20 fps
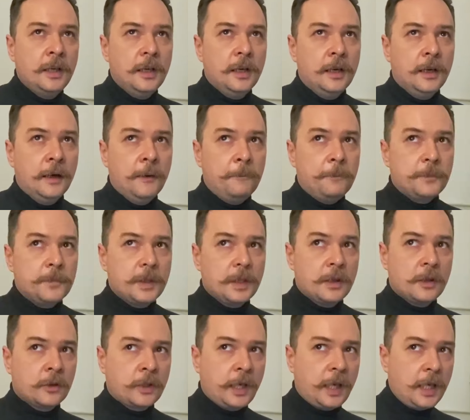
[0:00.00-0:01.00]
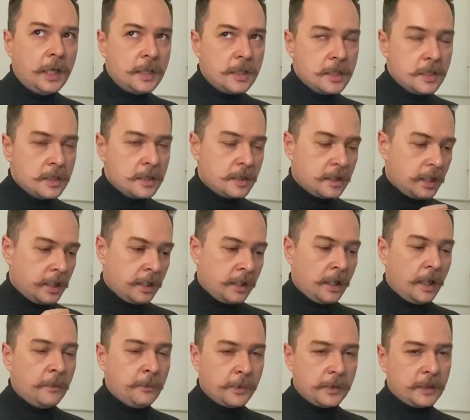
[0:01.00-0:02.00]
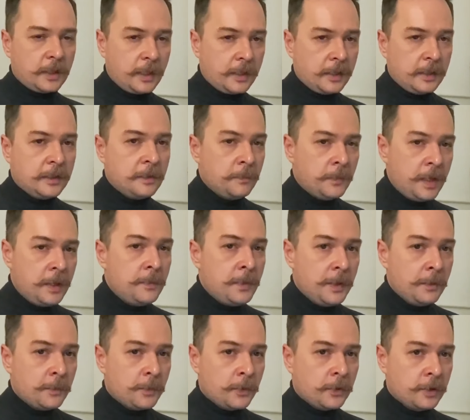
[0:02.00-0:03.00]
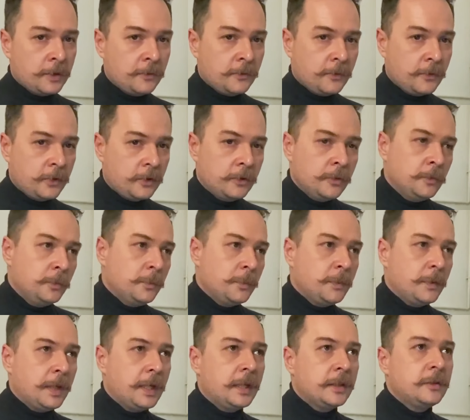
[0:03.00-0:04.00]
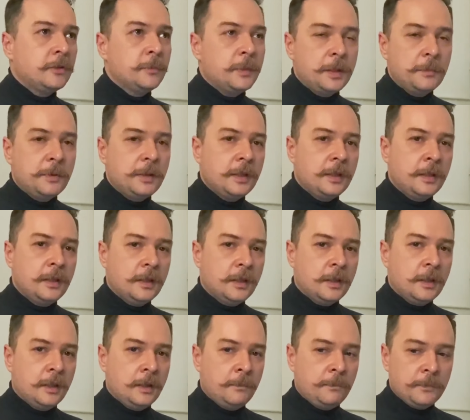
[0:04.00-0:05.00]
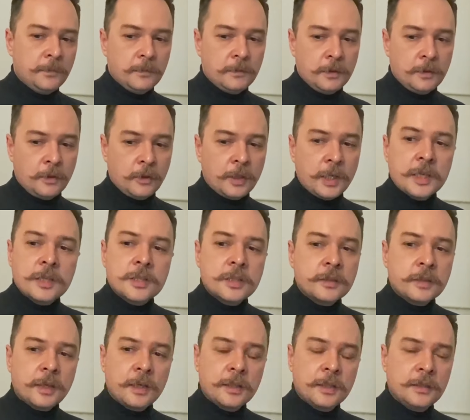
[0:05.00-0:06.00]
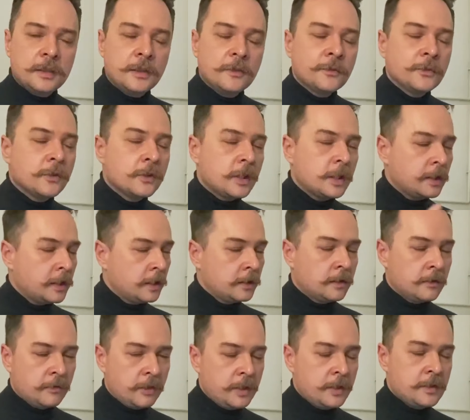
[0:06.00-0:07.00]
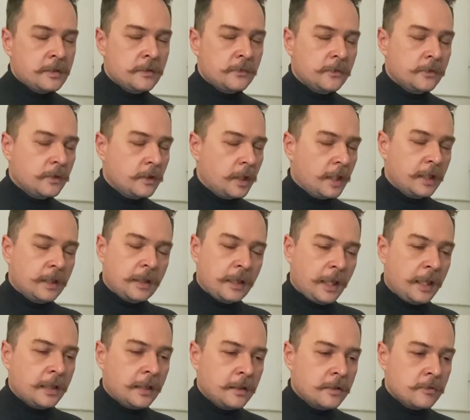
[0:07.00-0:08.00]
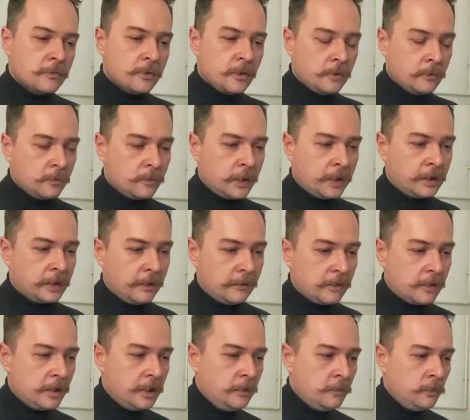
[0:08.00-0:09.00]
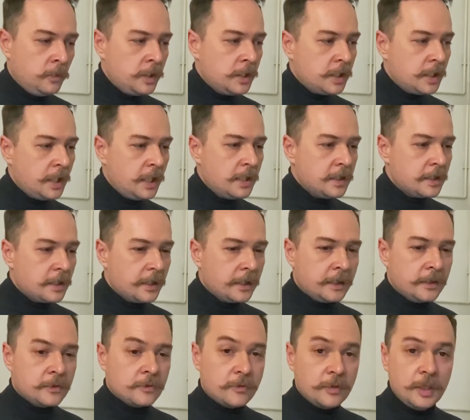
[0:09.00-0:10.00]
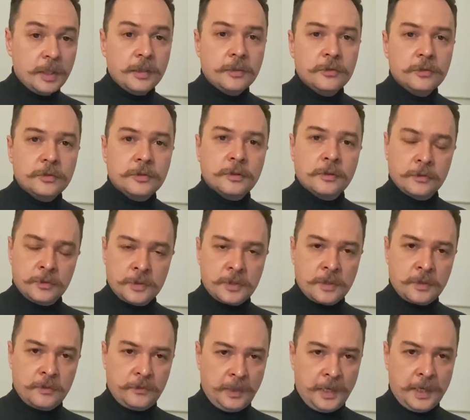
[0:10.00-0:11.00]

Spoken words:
Locations like hyper targeting may be important for you, but you may be location targeting for another reason, for like language or whatever. In which case, like, it's really good to conserve